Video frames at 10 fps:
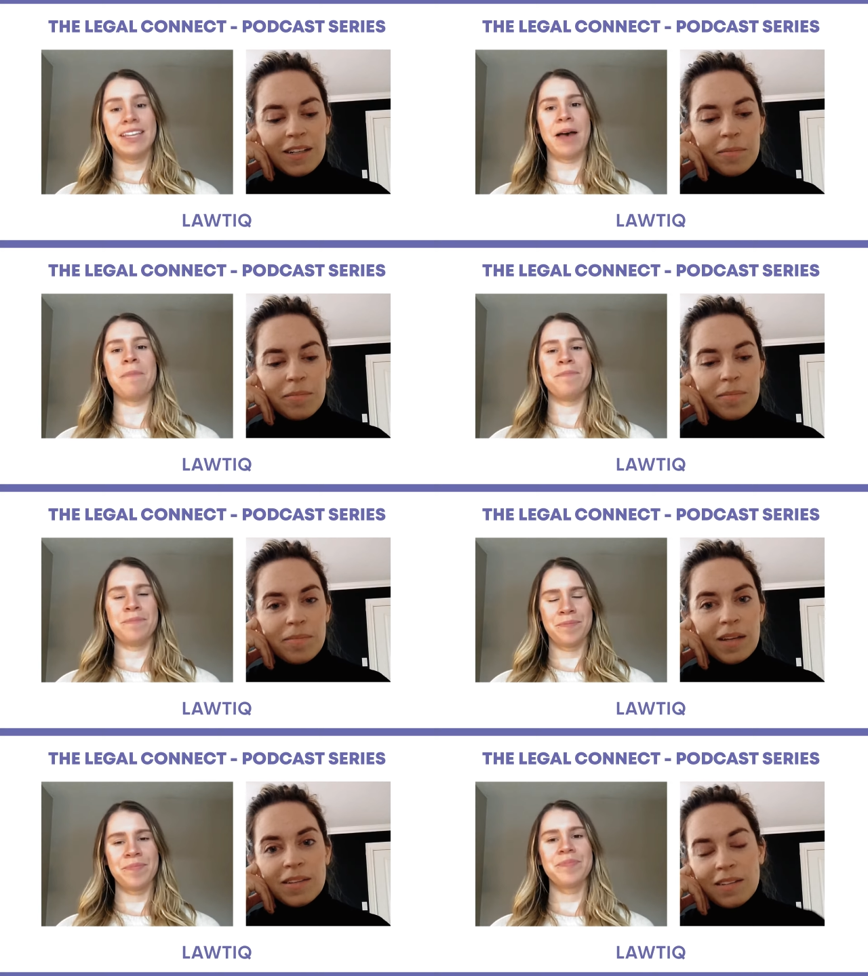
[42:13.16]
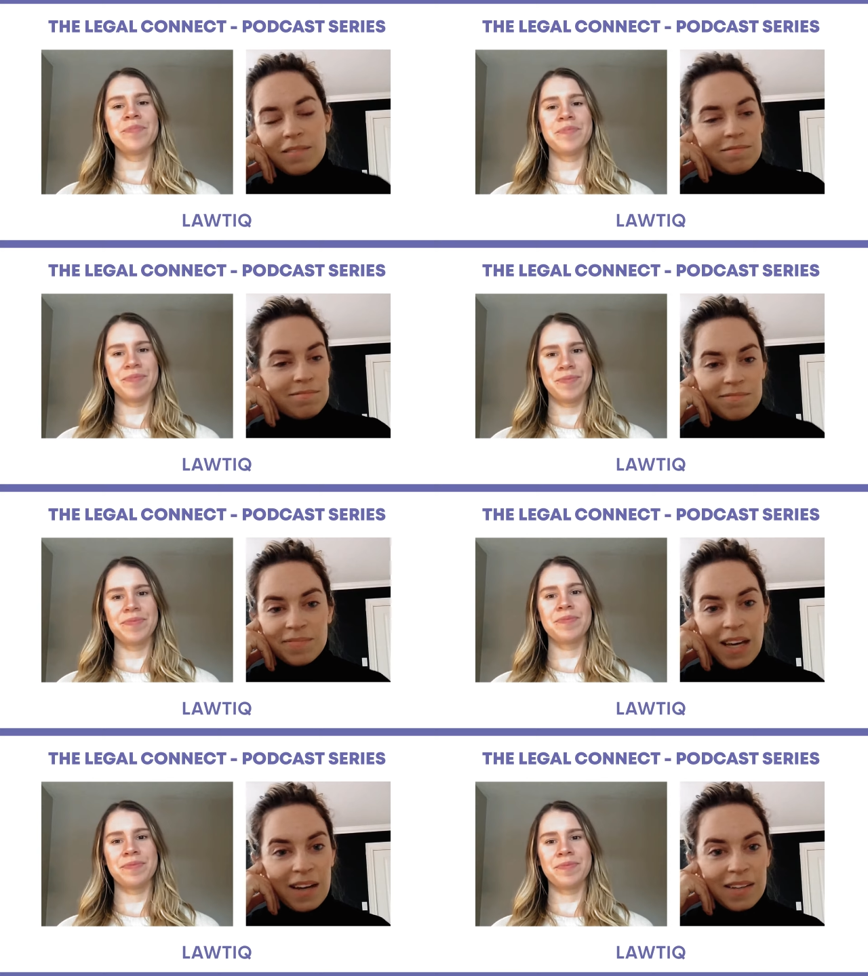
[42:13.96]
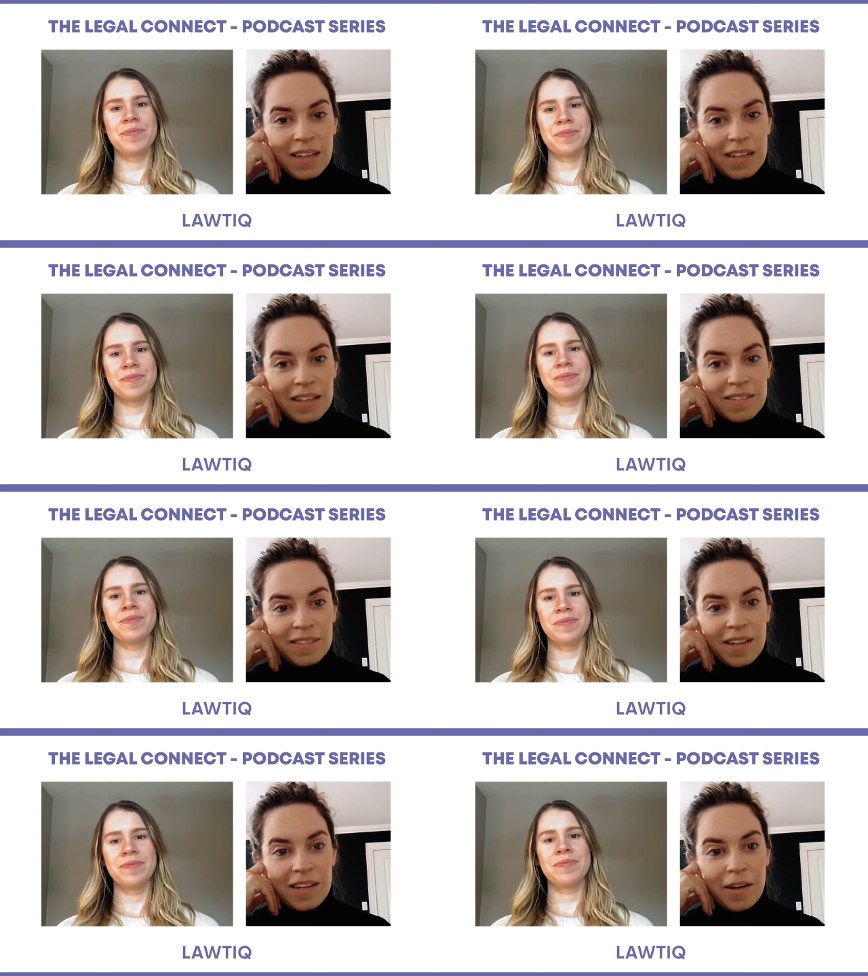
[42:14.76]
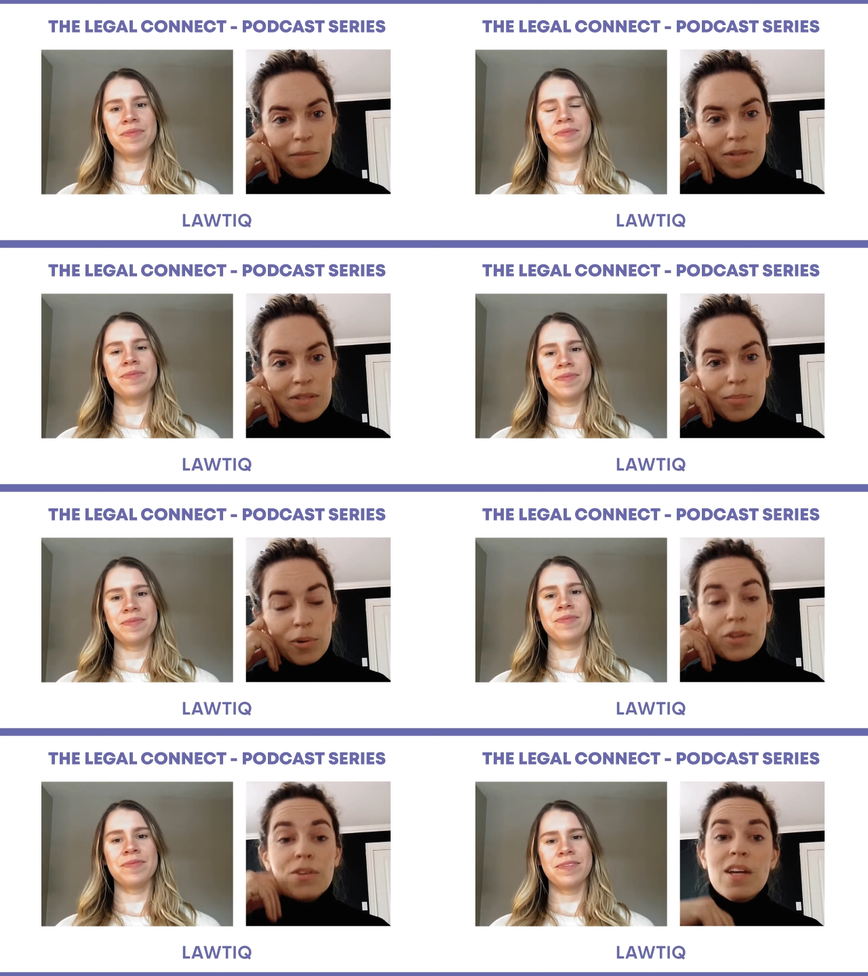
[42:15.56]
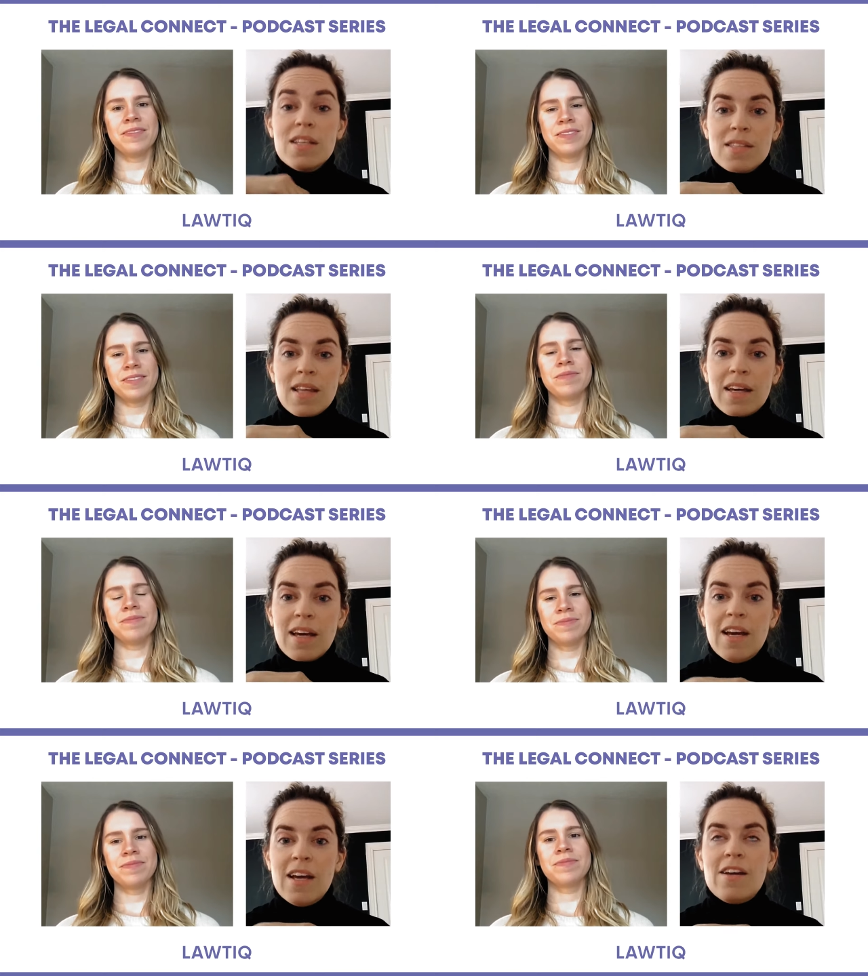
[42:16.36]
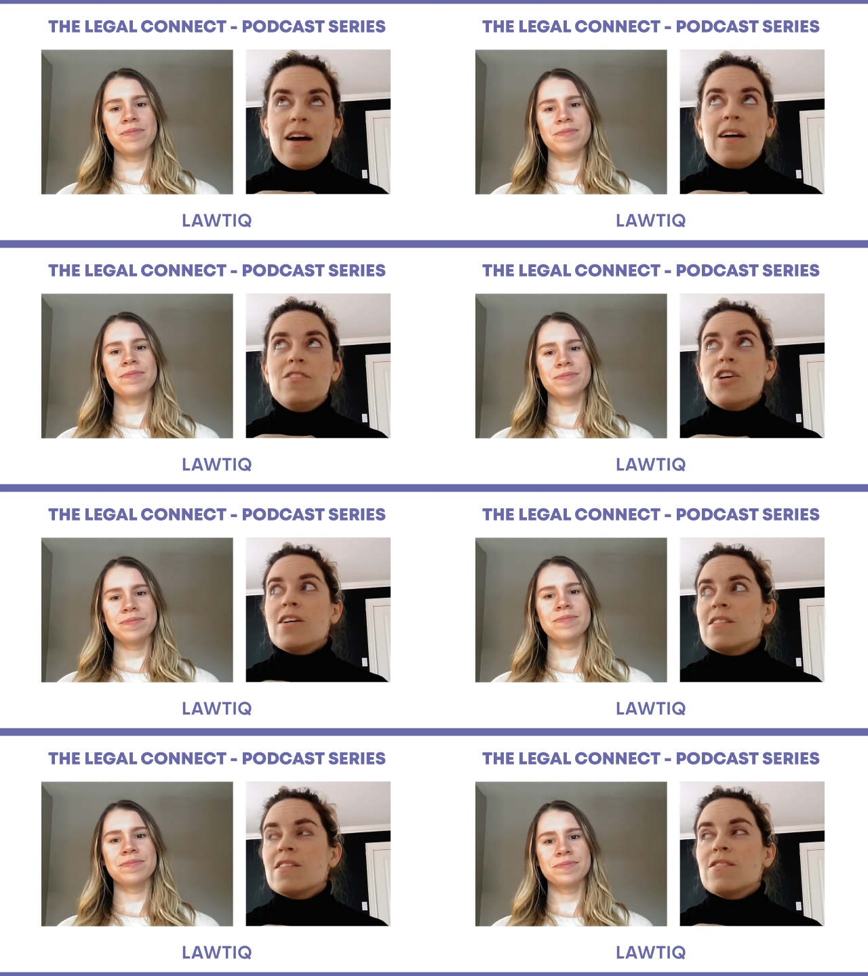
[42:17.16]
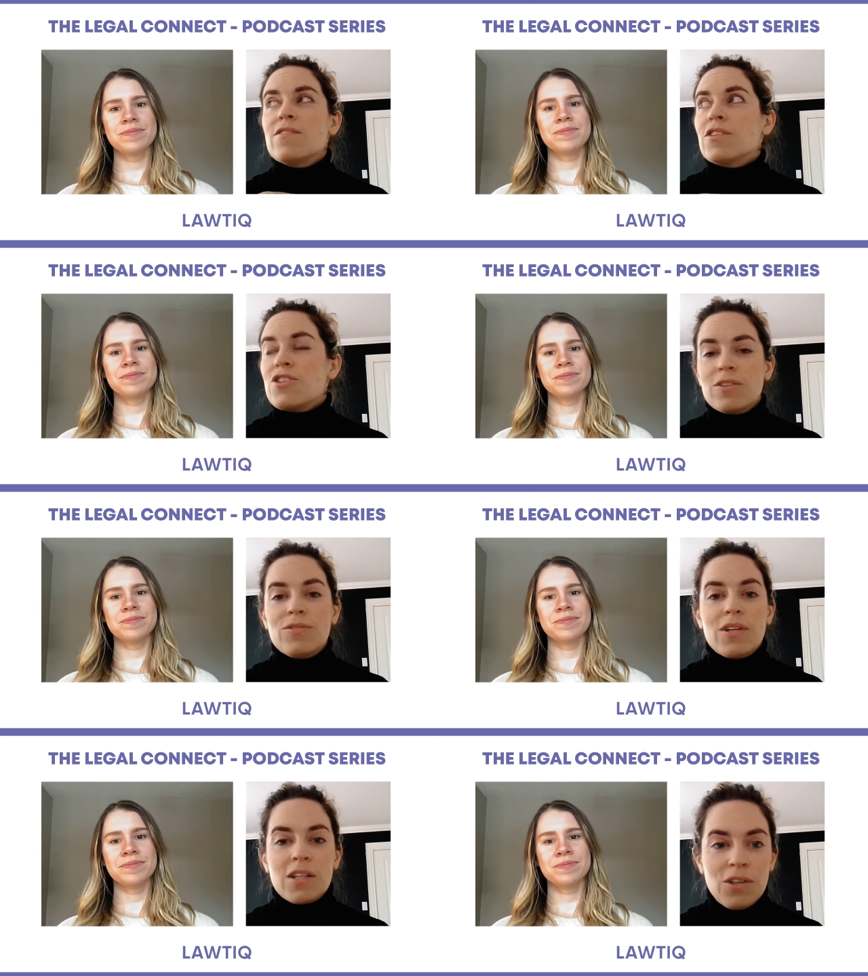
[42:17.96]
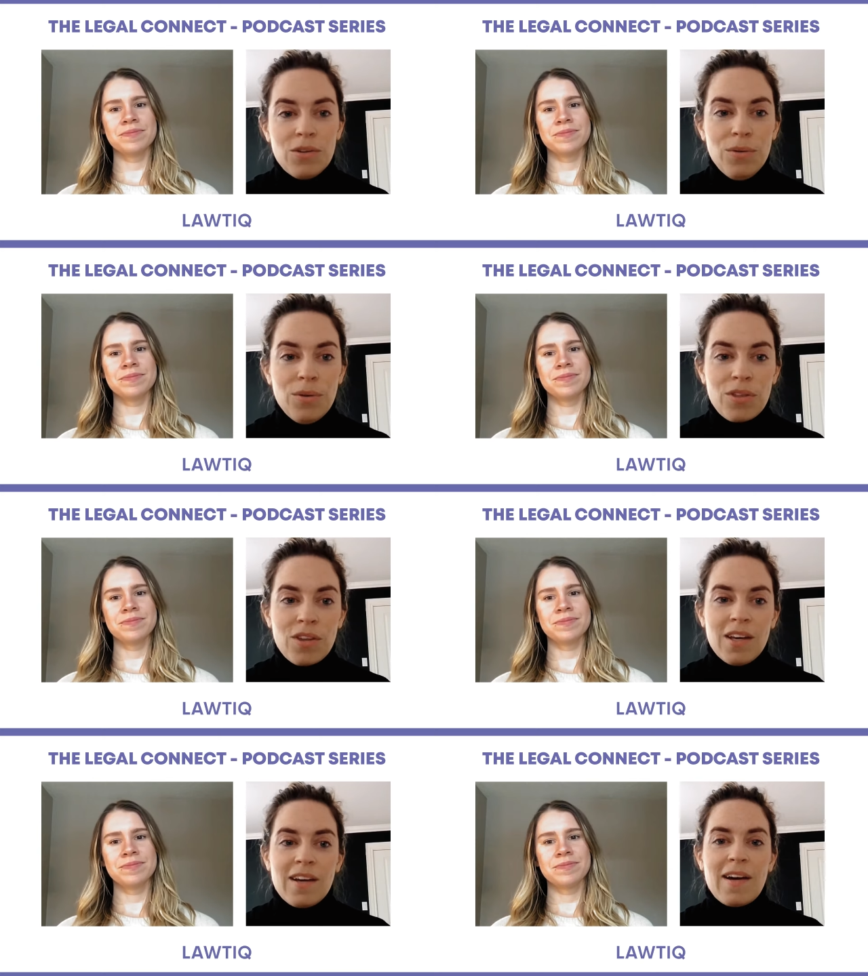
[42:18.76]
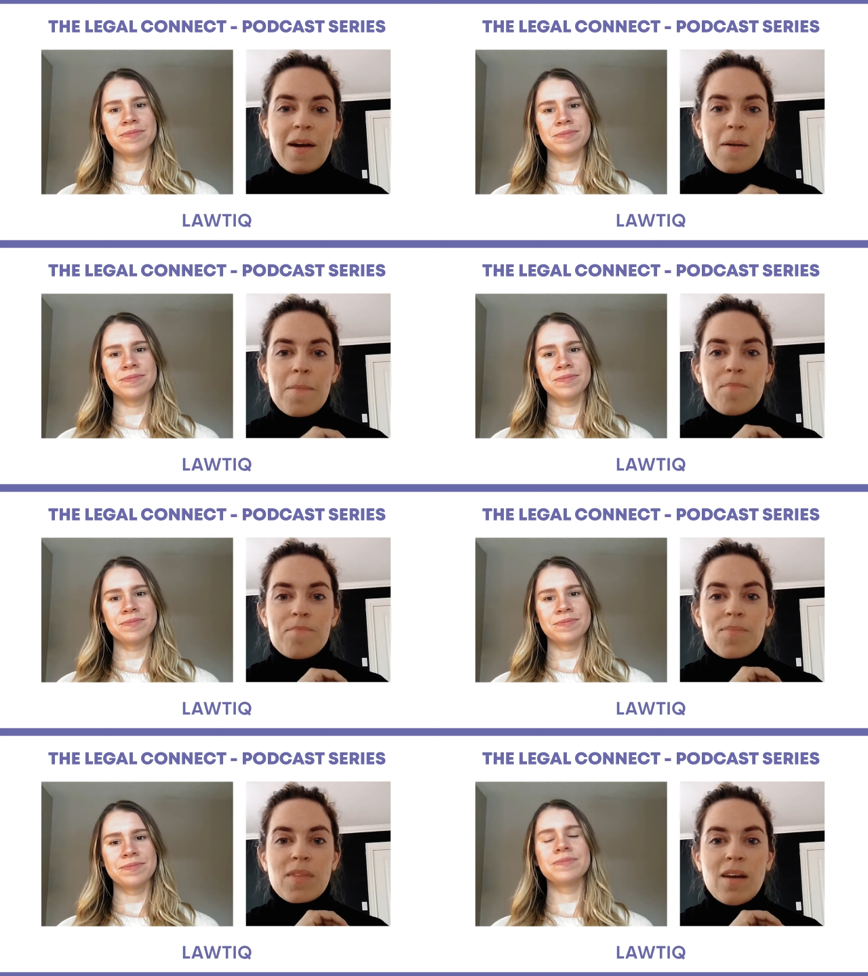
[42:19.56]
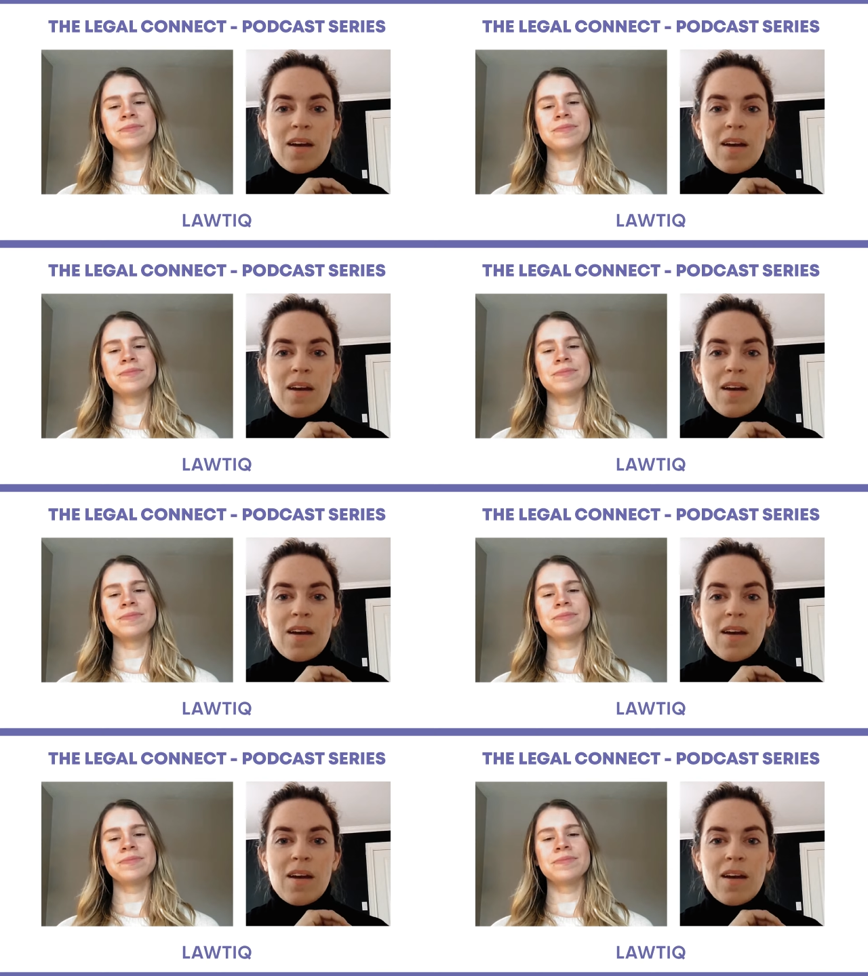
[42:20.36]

Speaker 1: um, and then yeah getting getting help and support there is like uh, justice for children and youth um,